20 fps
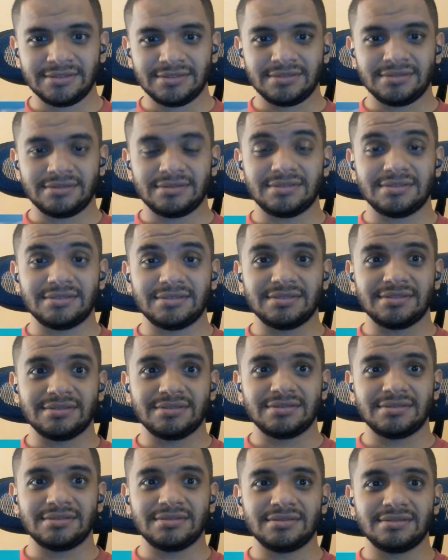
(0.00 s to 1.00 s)
So what
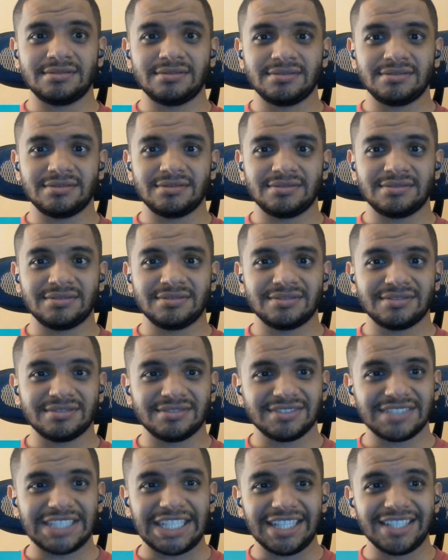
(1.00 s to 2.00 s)
what the fuck? What about
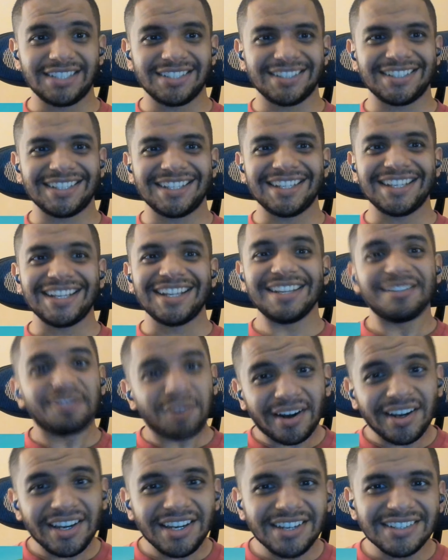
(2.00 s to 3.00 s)
the ending? Uh,
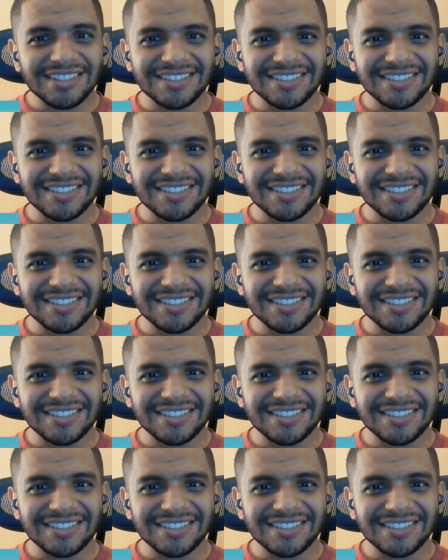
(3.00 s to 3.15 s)
right. Uh,